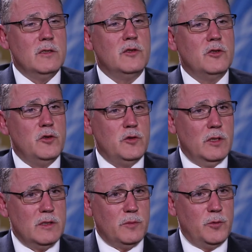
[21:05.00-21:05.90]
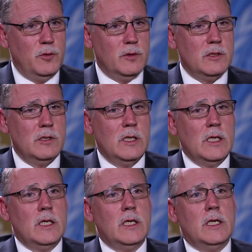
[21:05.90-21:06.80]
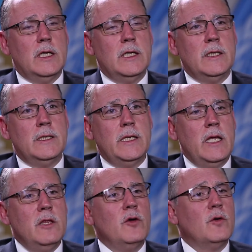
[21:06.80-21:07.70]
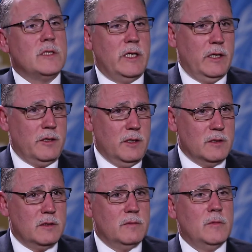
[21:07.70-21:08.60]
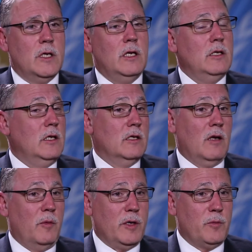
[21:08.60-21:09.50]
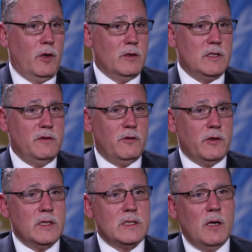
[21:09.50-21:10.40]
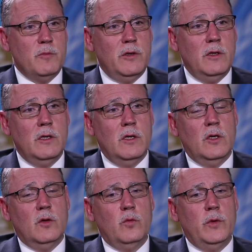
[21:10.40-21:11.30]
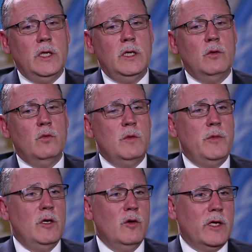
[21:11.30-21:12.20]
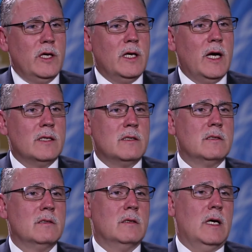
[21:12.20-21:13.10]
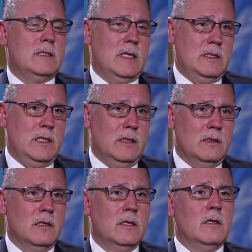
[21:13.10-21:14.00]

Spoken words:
institutional support in those areas. In economic policy, for example, we will be looking at, as I said,